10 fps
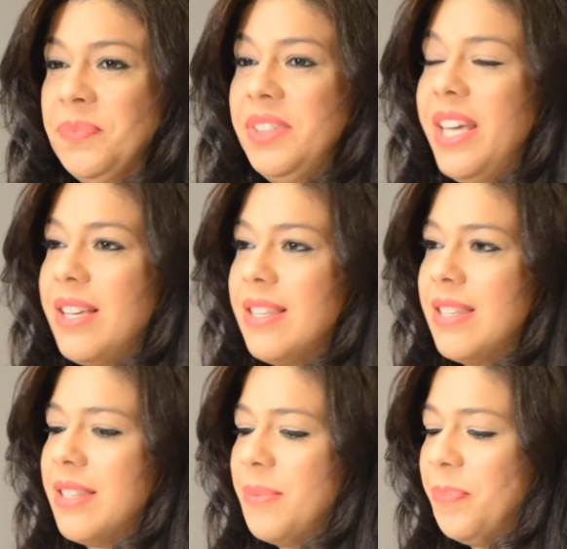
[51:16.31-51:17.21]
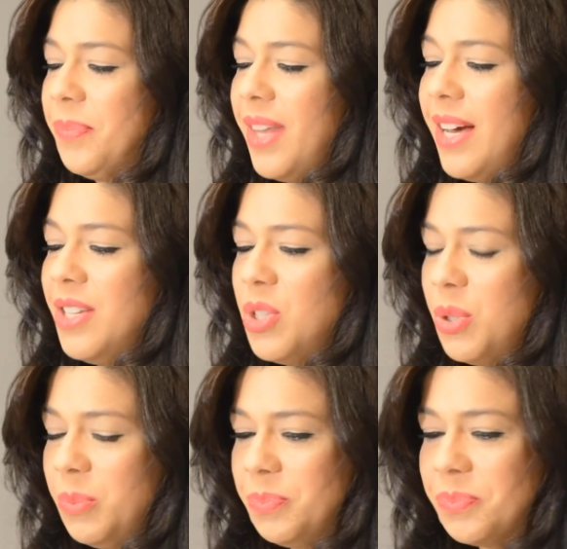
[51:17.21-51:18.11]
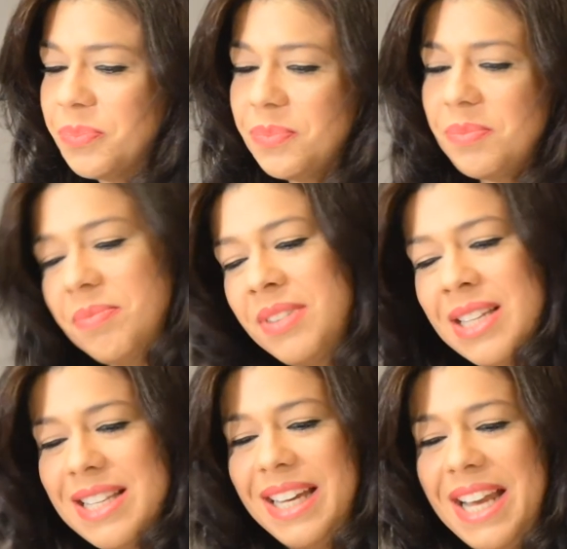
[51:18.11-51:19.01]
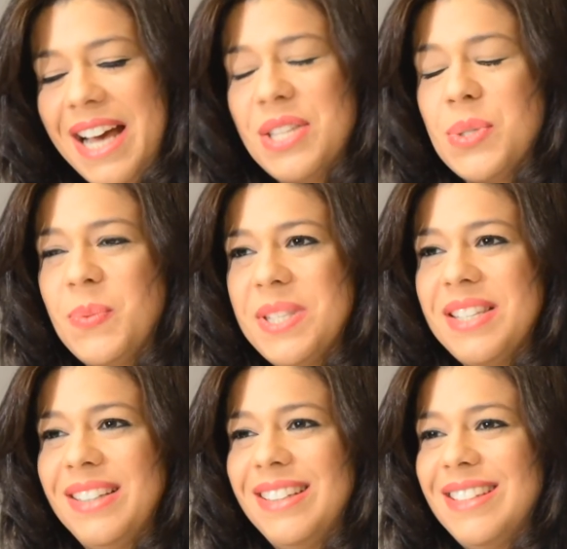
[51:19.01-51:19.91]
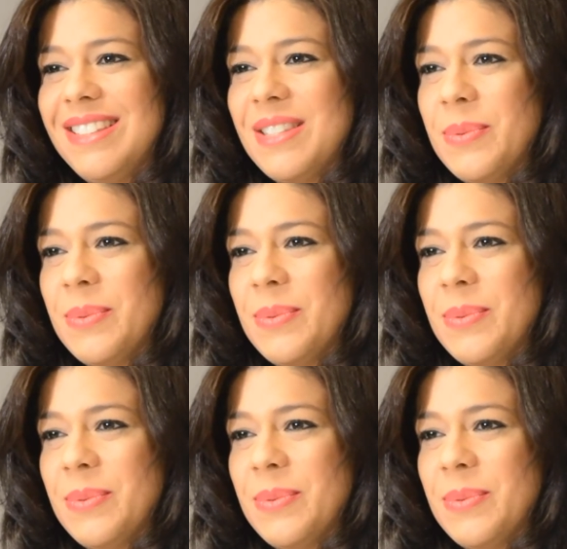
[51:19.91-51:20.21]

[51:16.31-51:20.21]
Yes, I do. It has to be Sundays,